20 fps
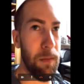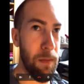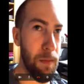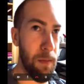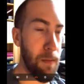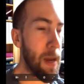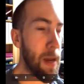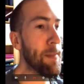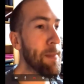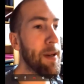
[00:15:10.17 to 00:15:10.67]

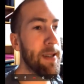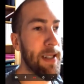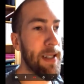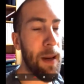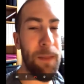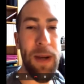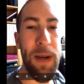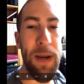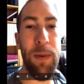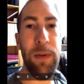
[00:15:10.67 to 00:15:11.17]
maybe
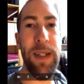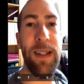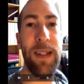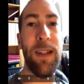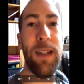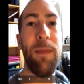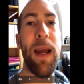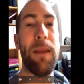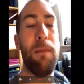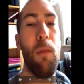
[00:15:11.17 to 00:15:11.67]
some people need
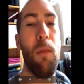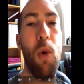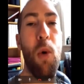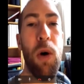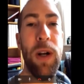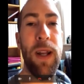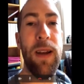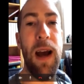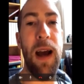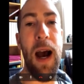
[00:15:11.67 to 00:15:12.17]
to make
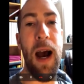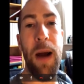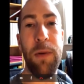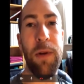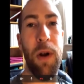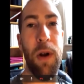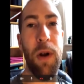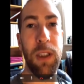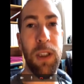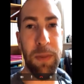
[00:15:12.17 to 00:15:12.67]
more than
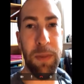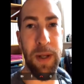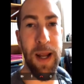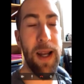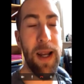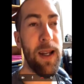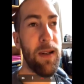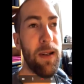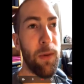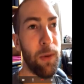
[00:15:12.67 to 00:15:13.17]
$100 per
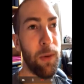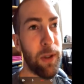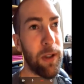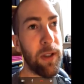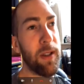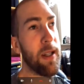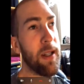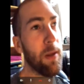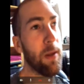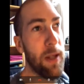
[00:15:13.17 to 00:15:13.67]
day,
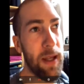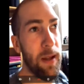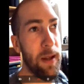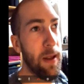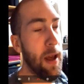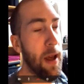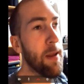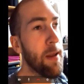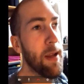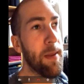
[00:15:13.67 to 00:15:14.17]
which
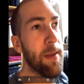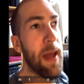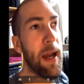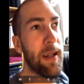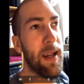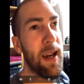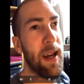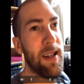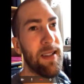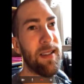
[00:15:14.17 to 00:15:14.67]
in
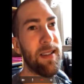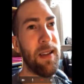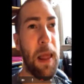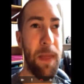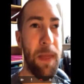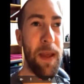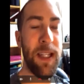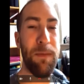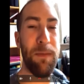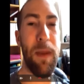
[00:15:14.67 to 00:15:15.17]
that case,
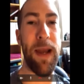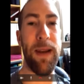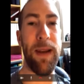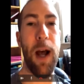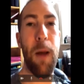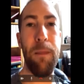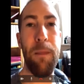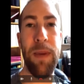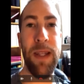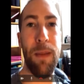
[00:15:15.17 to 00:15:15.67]
this may
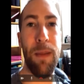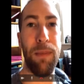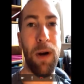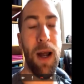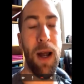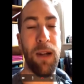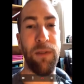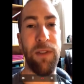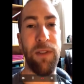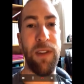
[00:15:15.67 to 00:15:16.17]
not be the
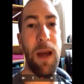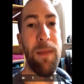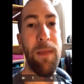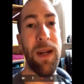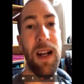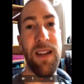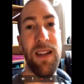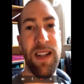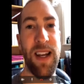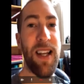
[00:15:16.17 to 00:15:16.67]
product for them
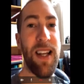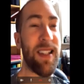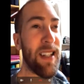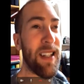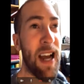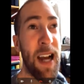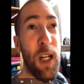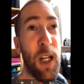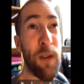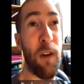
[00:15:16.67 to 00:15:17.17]
because it is
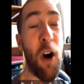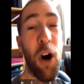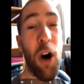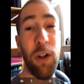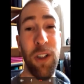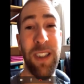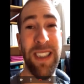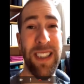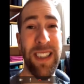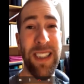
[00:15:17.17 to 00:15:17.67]
kind of
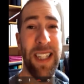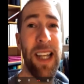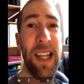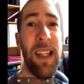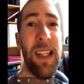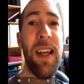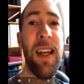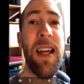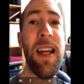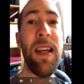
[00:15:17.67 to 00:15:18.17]
hard to
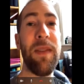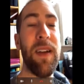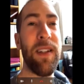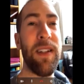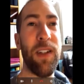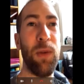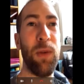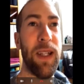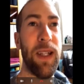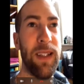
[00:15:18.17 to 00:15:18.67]
scale.
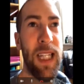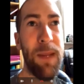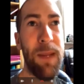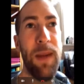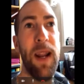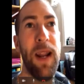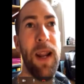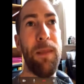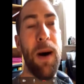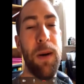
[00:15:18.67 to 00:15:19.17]
There's only a
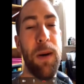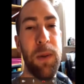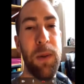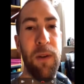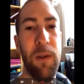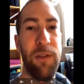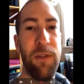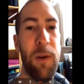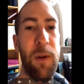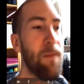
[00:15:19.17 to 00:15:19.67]
limited amount
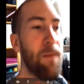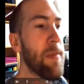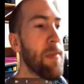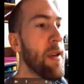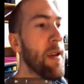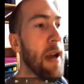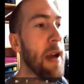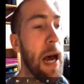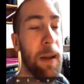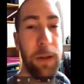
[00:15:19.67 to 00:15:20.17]
of
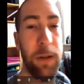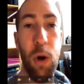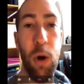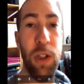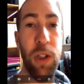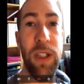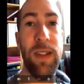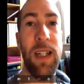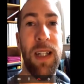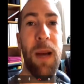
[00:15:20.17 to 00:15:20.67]

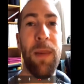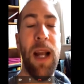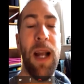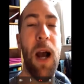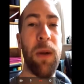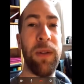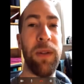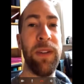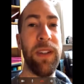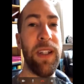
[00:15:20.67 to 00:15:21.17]
launches coming
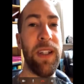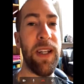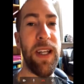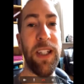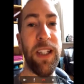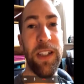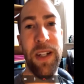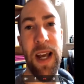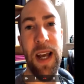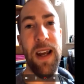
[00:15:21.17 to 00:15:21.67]
out
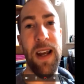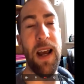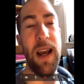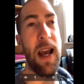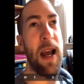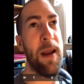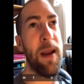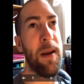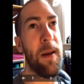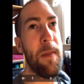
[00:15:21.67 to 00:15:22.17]
each day,
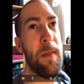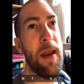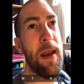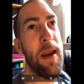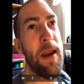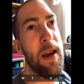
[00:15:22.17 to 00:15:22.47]
and